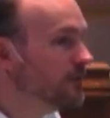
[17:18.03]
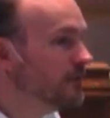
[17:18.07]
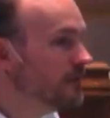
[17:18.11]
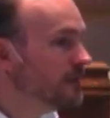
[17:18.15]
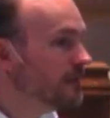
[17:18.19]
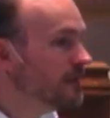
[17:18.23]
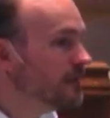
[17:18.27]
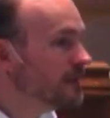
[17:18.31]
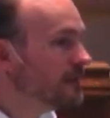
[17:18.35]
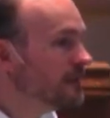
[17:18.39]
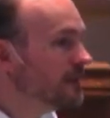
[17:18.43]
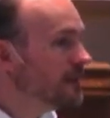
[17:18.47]

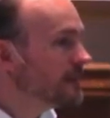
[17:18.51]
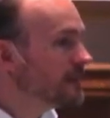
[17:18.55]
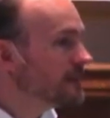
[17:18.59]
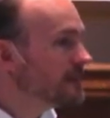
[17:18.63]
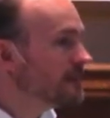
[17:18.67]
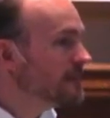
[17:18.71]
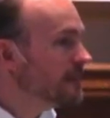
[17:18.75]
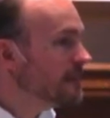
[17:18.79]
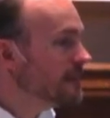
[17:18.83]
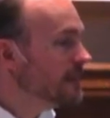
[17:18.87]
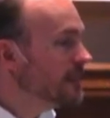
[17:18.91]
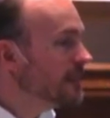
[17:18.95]

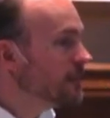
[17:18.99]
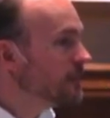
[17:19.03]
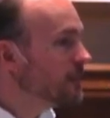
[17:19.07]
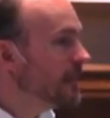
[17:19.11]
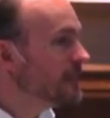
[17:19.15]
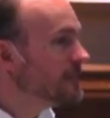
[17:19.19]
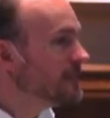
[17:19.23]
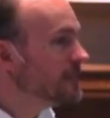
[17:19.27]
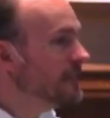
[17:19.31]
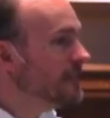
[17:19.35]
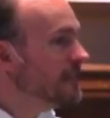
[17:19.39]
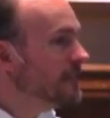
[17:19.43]
Nick
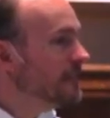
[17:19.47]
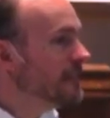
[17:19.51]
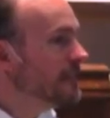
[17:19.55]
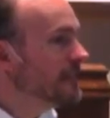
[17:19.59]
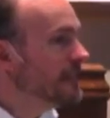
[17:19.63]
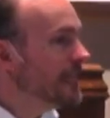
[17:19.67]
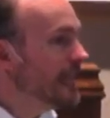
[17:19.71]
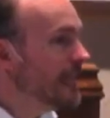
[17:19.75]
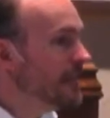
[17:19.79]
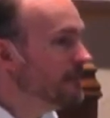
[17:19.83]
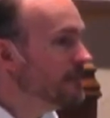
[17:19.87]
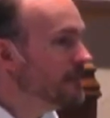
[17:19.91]
writes, he
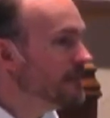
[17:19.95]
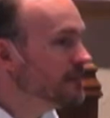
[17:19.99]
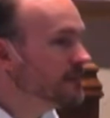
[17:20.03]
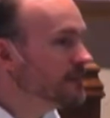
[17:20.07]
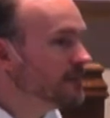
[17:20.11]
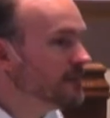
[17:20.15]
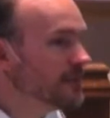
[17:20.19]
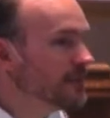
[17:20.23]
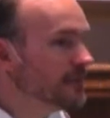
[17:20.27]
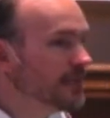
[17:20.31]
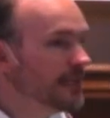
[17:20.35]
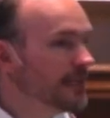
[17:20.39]
came into
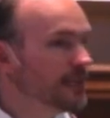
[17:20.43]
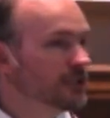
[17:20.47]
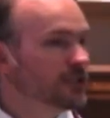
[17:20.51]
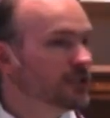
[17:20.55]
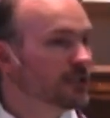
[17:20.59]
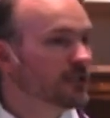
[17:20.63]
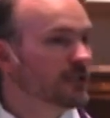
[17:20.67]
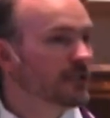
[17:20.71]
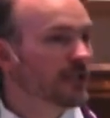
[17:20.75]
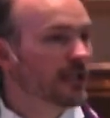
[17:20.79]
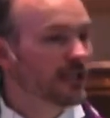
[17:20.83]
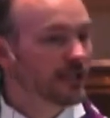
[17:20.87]
the
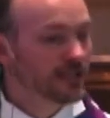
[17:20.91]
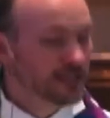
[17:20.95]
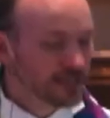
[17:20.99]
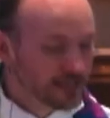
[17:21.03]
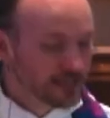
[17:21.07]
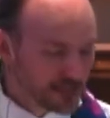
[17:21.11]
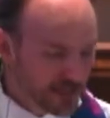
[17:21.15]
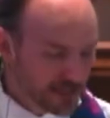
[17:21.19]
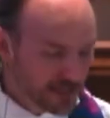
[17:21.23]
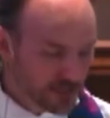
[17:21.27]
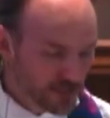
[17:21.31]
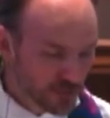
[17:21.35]
kitchen and he
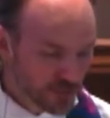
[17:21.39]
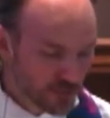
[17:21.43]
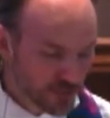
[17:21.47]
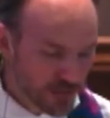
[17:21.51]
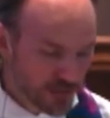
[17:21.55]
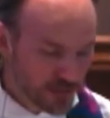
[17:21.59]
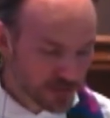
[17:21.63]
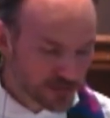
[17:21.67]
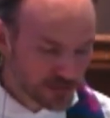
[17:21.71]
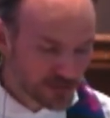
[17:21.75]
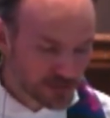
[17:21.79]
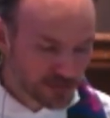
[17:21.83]
said to
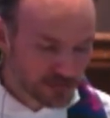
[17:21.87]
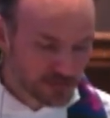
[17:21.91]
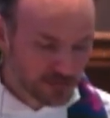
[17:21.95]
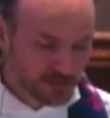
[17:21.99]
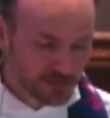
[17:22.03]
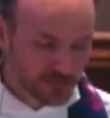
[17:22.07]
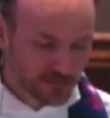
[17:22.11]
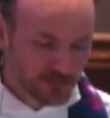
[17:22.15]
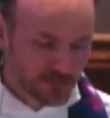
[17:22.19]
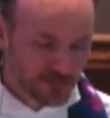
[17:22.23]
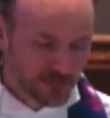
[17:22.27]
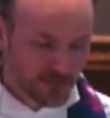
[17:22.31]
us,
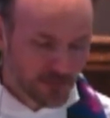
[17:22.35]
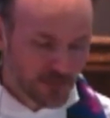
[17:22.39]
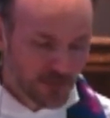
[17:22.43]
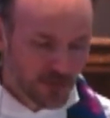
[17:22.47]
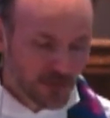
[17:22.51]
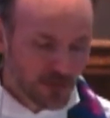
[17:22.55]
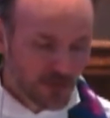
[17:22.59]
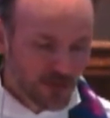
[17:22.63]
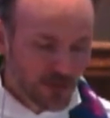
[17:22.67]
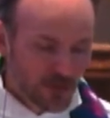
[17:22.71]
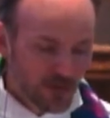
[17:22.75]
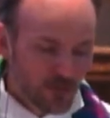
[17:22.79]

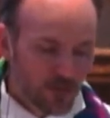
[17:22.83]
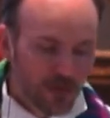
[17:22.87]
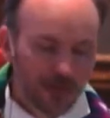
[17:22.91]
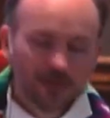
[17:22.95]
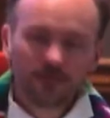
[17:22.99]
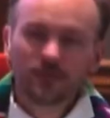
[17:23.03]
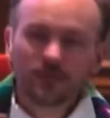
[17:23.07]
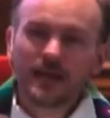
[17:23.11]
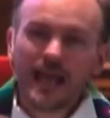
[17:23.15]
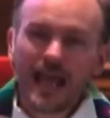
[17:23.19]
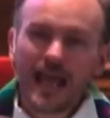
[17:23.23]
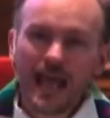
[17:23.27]

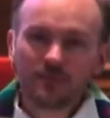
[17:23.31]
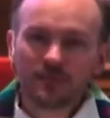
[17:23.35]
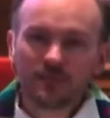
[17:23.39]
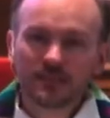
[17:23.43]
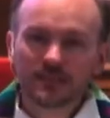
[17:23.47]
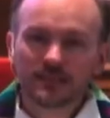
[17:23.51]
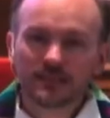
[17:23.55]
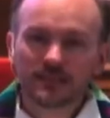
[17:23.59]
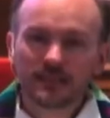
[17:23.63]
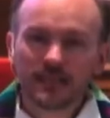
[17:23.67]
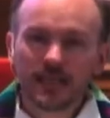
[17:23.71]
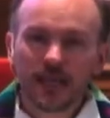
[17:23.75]
"Whatever
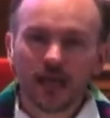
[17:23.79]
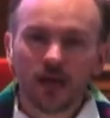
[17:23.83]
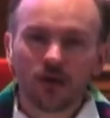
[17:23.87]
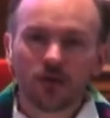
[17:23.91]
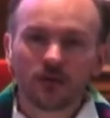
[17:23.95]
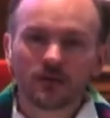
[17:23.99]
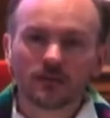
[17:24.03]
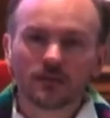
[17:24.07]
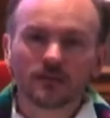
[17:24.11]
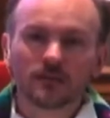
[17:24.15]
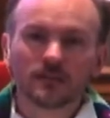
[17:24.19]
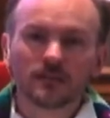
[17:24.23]
happens now
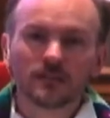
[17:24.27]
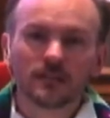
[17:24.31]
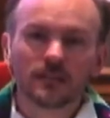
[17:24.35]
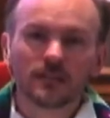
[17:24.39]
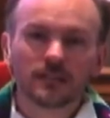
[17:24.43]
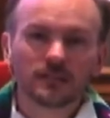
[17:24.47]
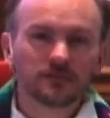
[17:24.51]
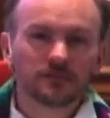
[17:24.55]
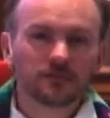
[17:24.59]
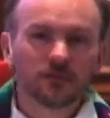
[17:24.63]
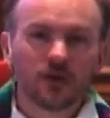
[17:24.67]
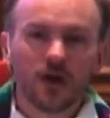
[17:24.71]

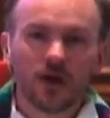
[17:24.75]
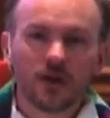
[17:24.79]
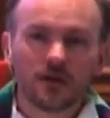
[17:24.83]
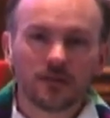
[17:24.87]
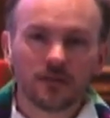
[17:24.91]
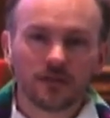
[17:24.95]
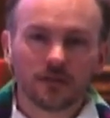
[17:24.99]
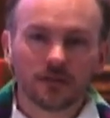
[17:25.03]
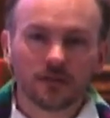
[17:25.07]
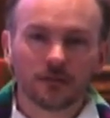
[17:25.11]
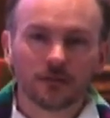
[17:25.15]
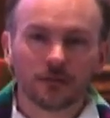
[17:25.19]
is for
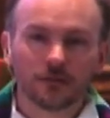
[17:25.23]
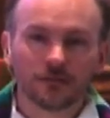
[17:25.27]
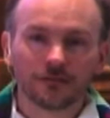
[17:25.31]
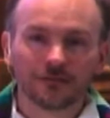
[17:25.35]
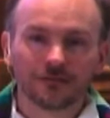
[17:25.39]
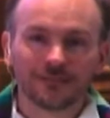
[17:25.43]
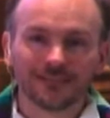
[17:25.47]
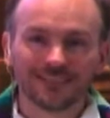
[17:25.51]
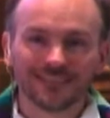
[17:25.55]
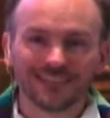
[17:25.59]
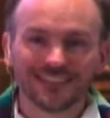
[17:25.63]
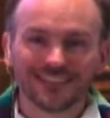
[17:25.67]
Arthur."
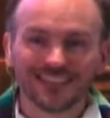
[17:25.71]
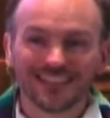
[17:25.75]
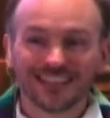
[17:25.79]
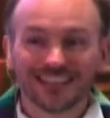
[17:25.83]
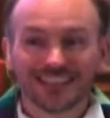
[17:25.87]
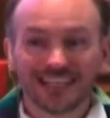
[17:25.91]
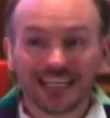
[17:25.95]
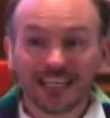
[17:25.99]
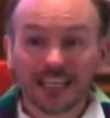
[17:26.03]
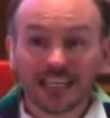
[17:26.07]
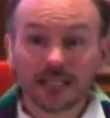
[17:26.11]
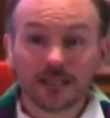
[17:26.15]

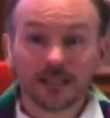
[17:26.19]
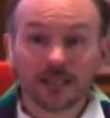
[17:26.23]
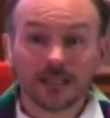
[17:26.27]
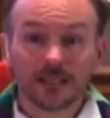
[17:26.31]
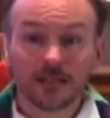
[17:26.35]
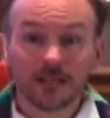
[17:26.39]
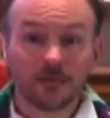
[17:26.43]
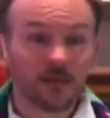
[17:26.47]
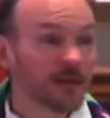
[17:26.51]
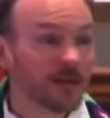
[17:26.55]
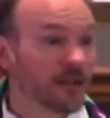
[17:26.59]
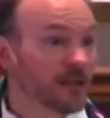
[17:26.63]
And
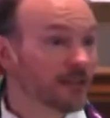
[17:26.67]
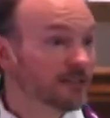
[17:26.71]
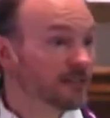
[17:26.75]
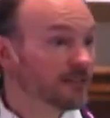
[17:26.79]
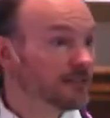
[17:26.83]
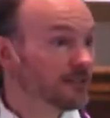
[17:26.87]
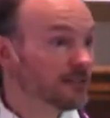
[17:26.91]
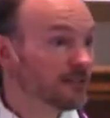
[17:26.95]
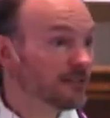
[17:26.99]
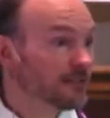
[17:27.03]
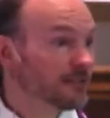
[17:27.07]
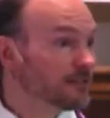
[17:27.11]
he went on
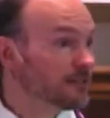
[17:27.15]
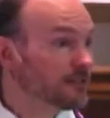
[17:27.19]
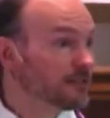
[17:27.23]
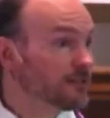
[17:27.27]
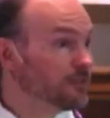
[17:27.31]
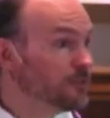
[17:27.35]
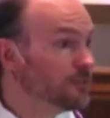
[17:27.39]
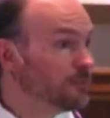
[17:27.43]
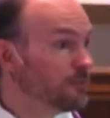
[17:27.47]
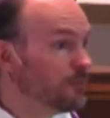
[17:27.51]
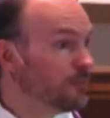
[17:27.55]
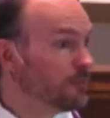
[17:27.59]
to
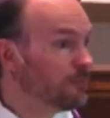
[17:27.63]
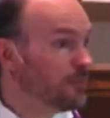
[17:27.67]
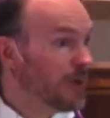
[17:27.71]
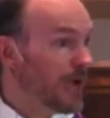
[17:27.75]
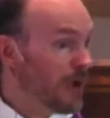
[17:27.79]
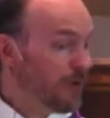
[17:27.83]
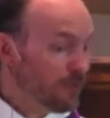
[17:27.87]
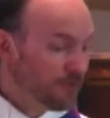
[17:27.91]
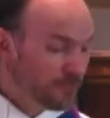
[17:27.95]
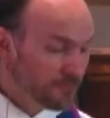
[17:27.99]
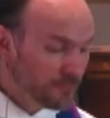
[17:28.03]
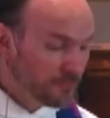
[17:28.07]
do
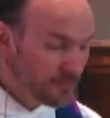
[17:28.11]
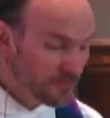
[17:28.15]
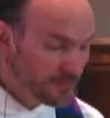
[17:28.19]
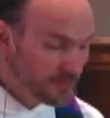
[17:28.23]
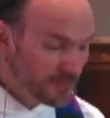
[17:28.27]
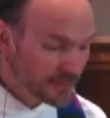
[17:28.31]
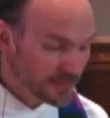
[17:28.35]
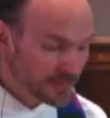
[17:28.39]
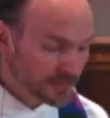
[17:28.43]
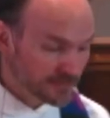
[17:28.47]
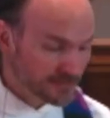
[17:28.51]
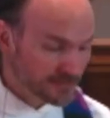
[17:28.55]
powerful things.